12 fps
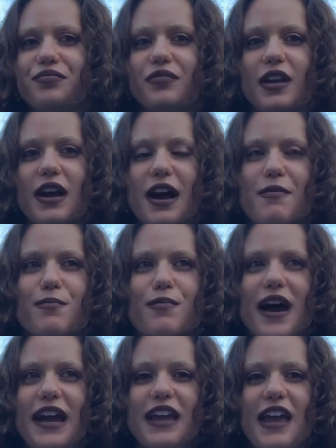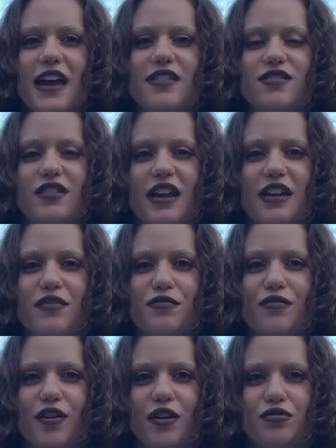I can't say
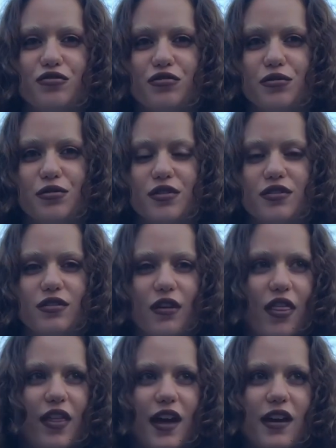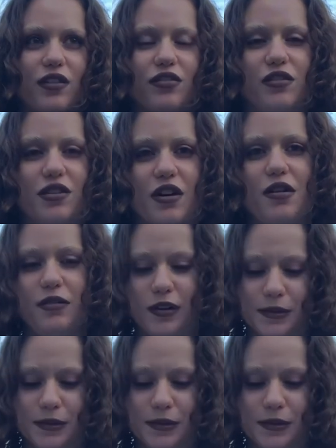virtuous things, you know?